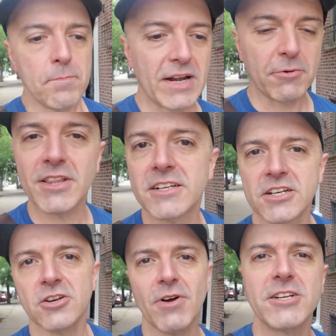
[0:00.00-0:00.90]
I would like to
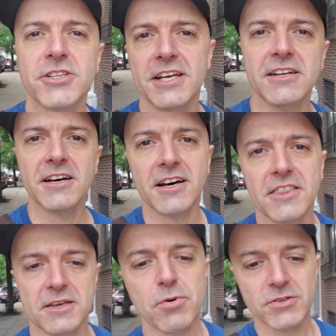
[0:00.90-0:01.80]
congratulate the
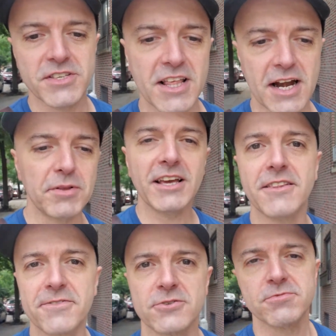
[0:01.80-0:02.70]
person that I play in the
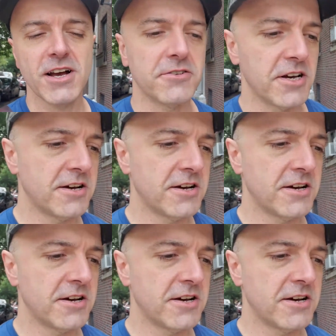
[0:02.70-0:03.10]
first round